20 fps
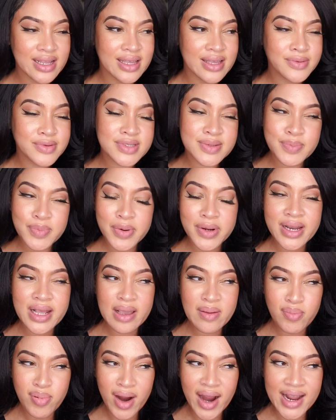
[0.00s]
it was pretty
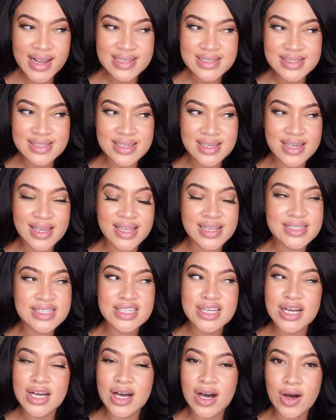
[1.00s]
pricey, and
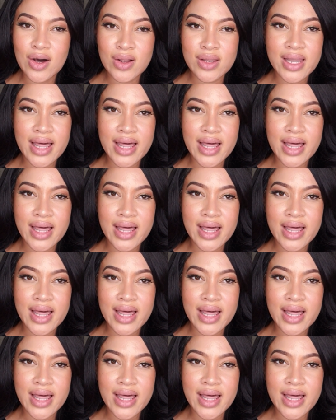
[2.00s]
to go,